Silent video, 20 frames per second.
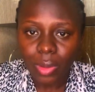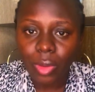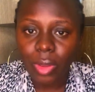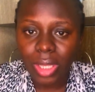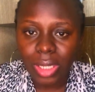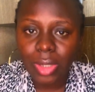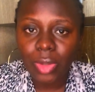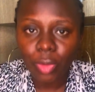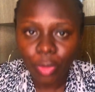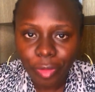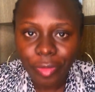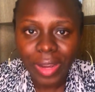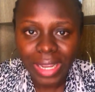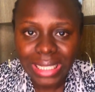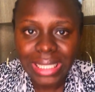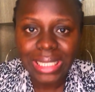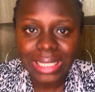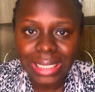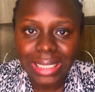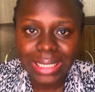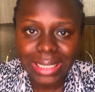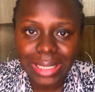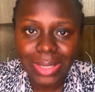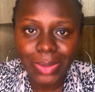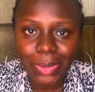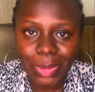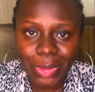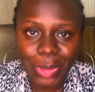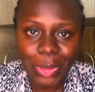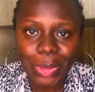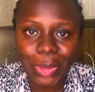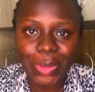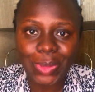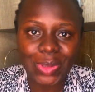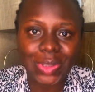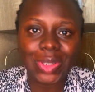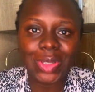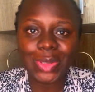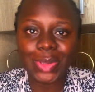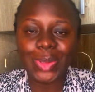there's no fighting in this studio
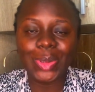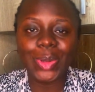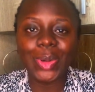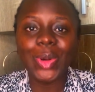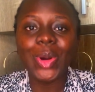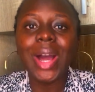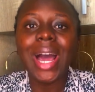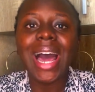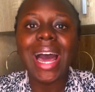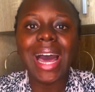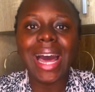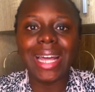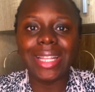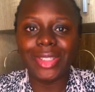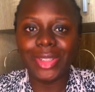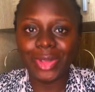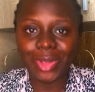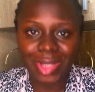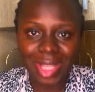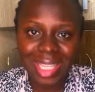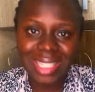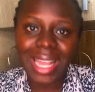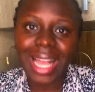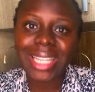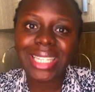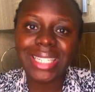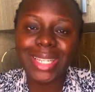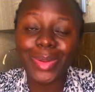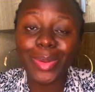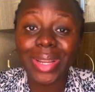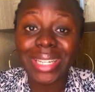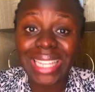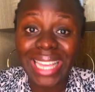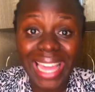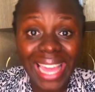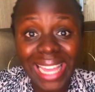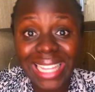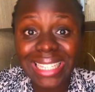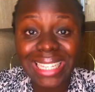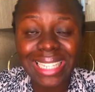today, you know. And you know, that's actually where they
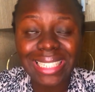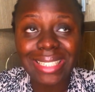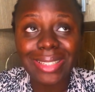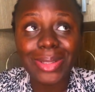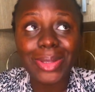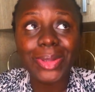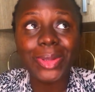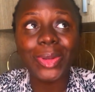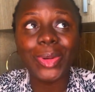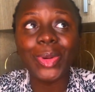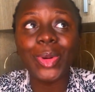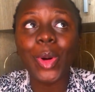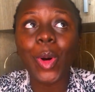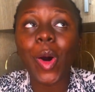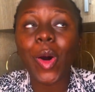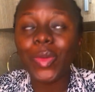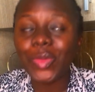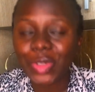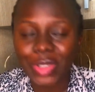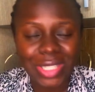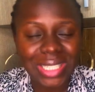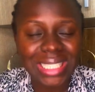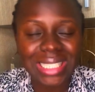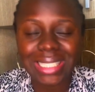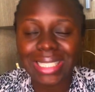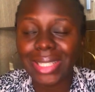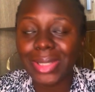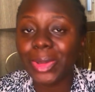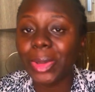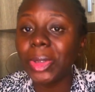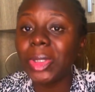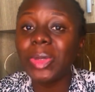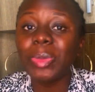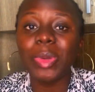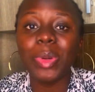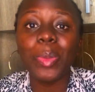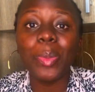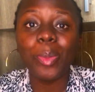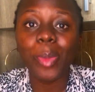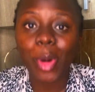ended it. So obviously there's going to
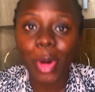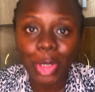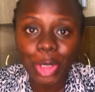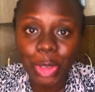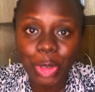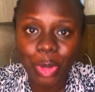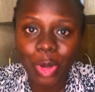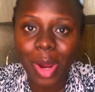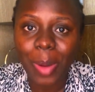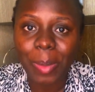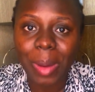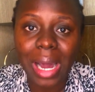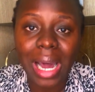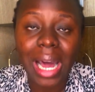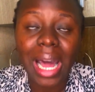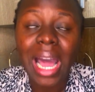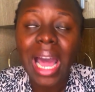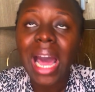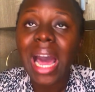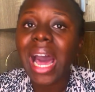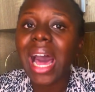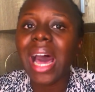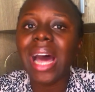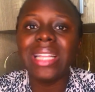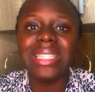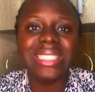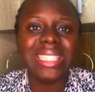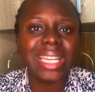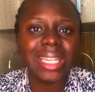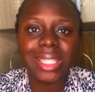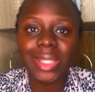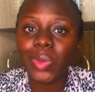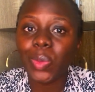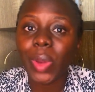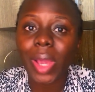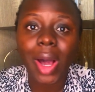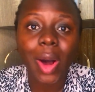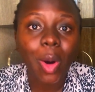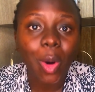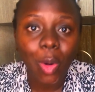be more drama, and yes,
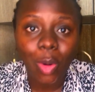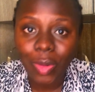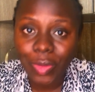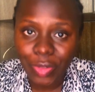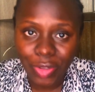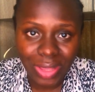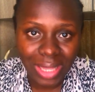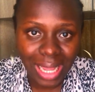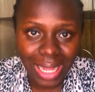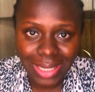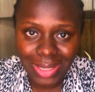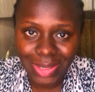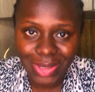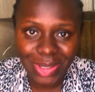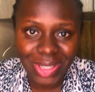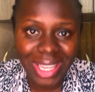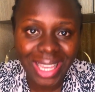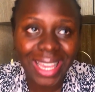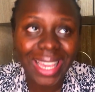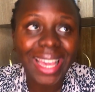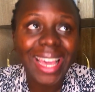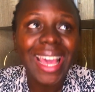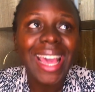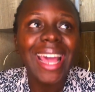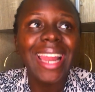we are all for that. Okay,